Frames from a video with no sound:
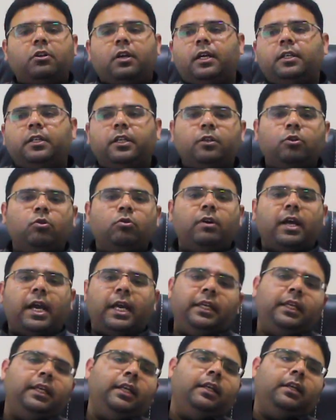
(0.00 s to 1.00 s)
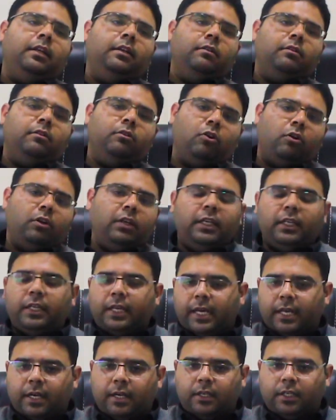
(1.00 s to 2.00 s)
undergo any
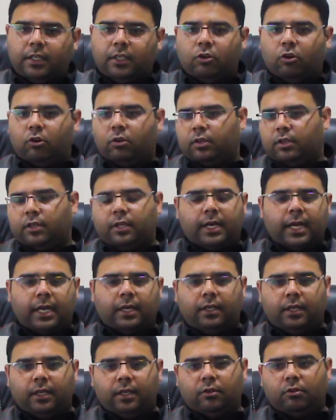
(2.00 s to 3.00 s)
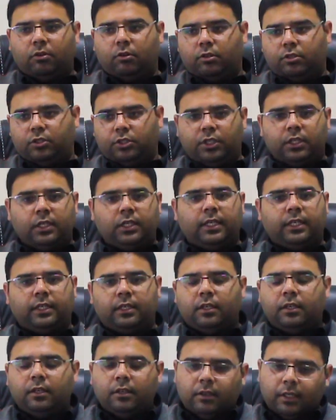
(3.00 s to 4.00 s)
nonlinearity or cracking or
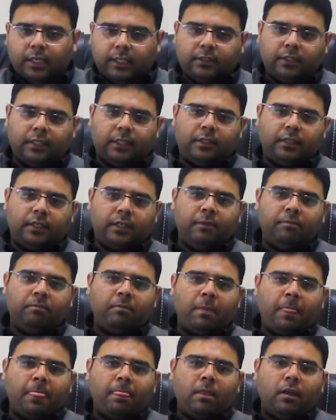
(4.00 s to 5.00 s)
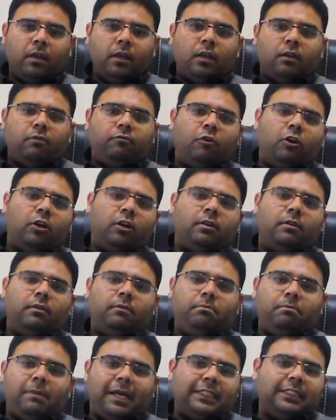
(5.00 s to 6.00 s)
yielding, etc. For
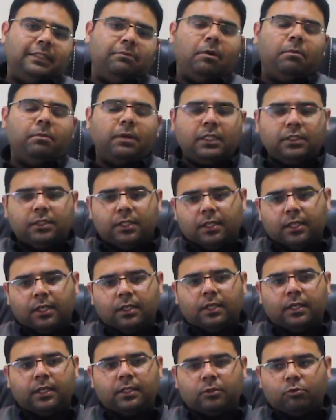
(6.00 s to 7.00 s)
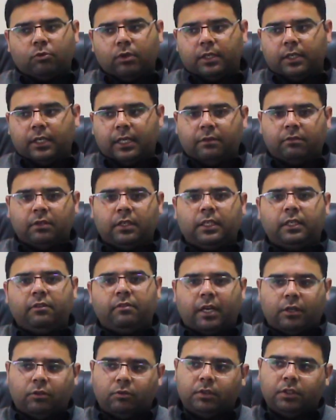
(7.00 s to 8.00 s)
maximum considered earthquake level
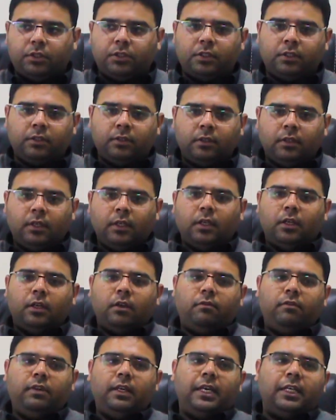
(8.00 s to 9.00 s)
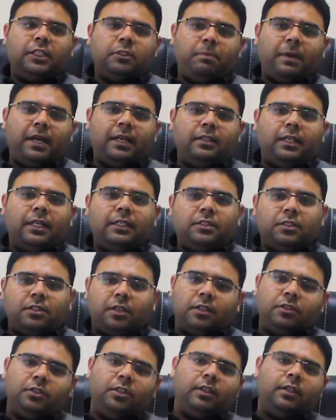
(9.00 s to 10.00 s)
evaluation, we expect that
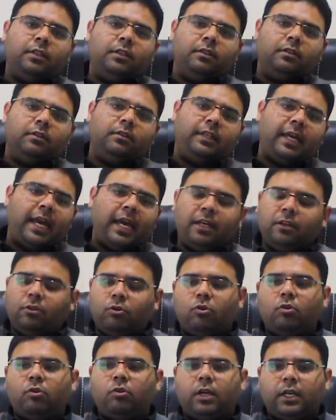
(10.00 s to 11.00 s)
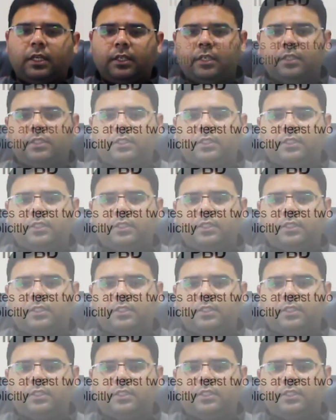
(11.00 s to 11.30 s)
structure can go under